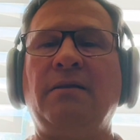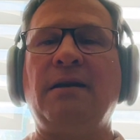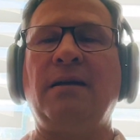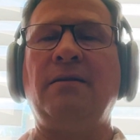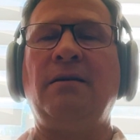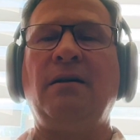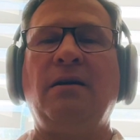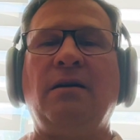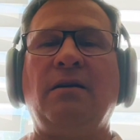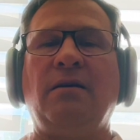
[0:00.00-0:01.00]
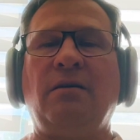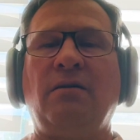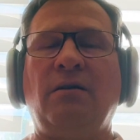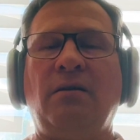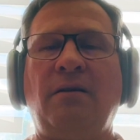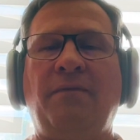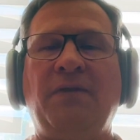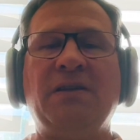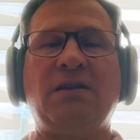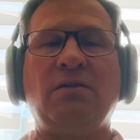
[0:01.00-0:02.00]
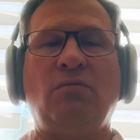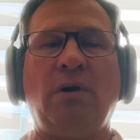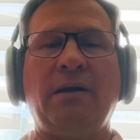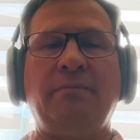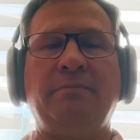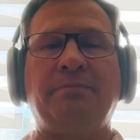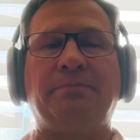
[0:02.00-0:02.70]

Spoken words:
than a physical one.